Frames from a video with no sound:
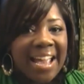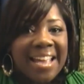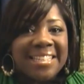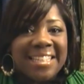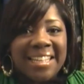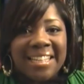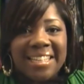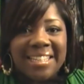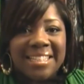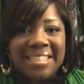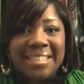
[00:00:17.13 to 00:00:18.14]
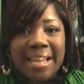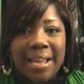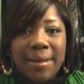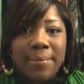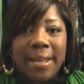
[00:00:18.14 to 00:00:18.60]
guys, it is
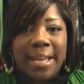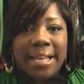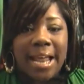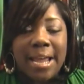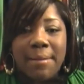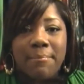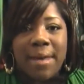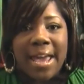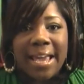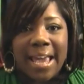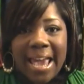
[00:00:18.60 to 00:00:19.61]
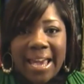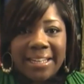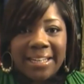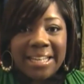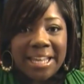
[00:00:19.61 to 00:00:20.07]
Deb and I am back
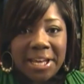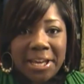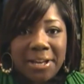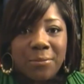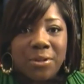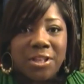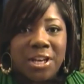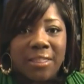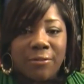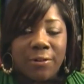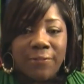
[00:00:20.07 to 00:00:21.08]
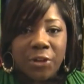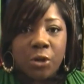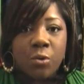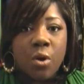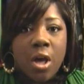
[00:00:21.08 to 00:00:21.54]
at it again with another
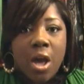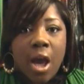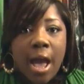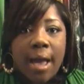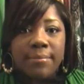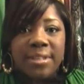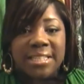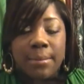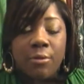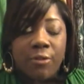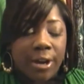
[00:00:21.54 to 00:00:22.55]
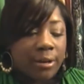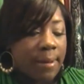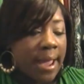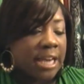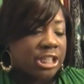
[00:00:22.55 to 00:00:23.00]
review. This time
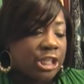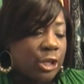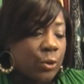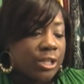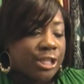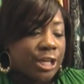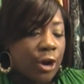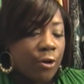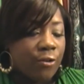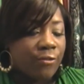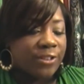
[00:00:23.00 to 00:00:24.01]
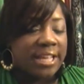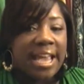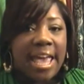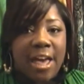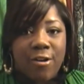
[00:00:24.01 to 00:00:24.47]
around I'm actually going to go over
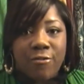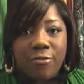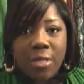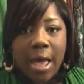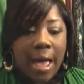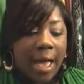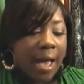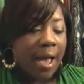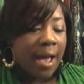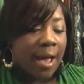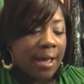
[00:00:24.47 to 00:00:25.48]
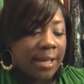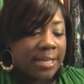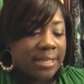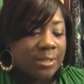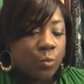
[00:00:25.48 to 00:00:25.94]
the e.l.f.
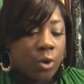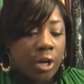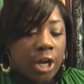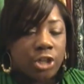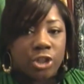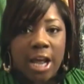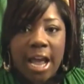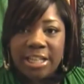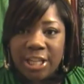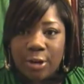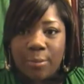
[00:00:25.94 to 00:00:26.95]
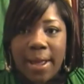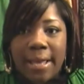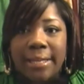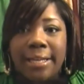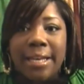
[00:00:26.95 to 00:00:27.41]
Eyes 100 eyeshadow
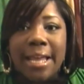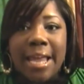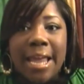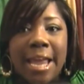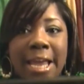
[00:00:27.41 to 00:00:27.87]
palette,